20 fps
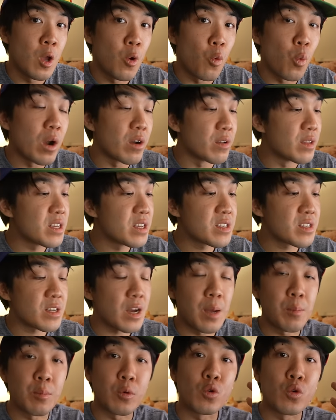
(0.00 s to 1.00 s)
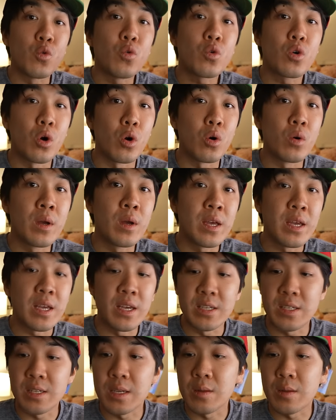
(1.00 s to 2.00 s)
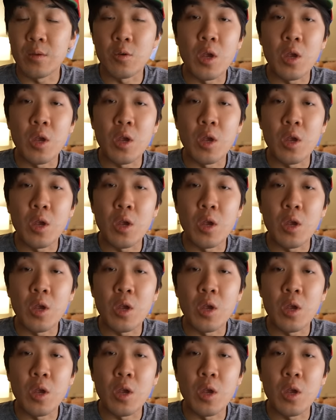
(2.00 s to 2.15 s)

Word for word: where this time Google is in